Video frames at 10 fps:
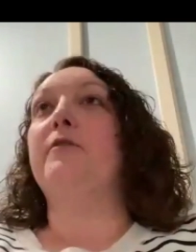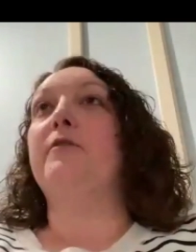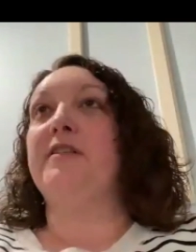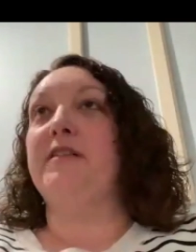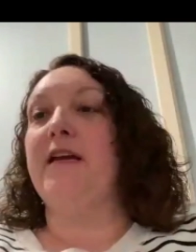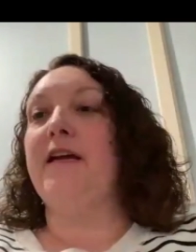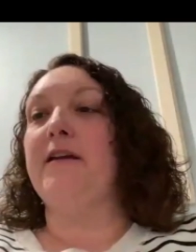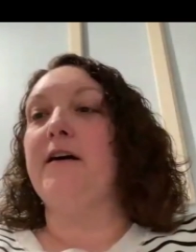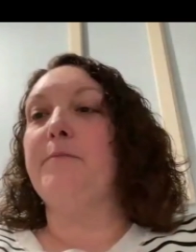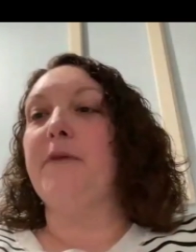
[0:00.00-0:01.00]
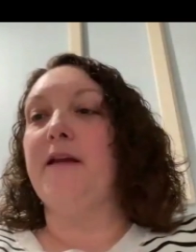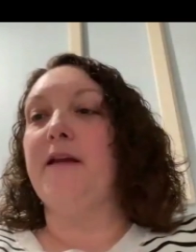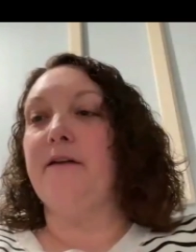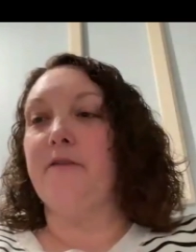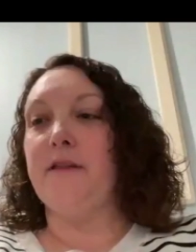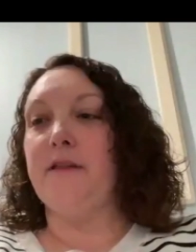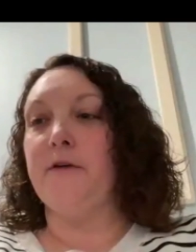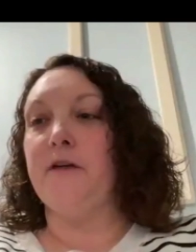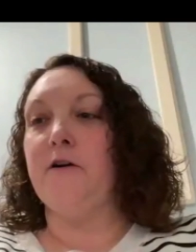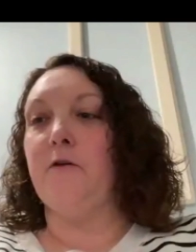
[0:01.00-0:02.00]
go to stand up and everything
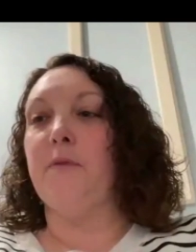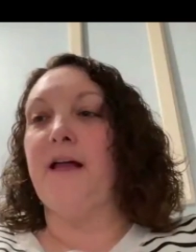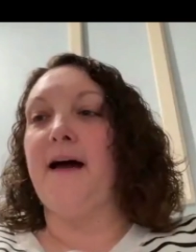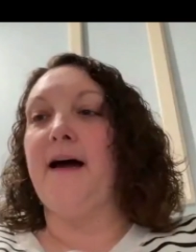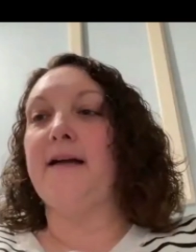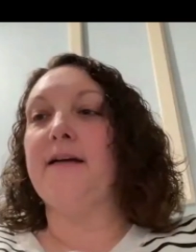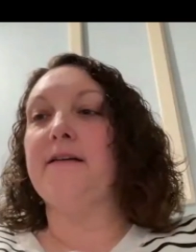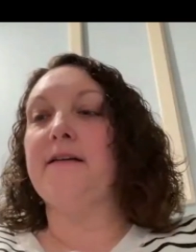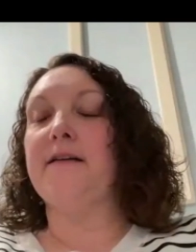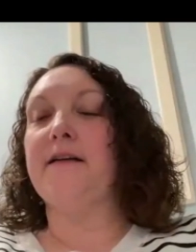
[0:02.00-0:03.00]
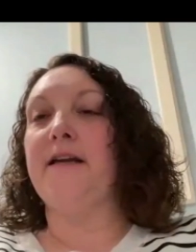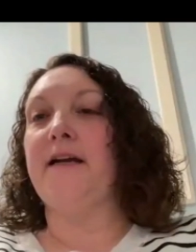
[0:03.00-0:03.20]
would go black. And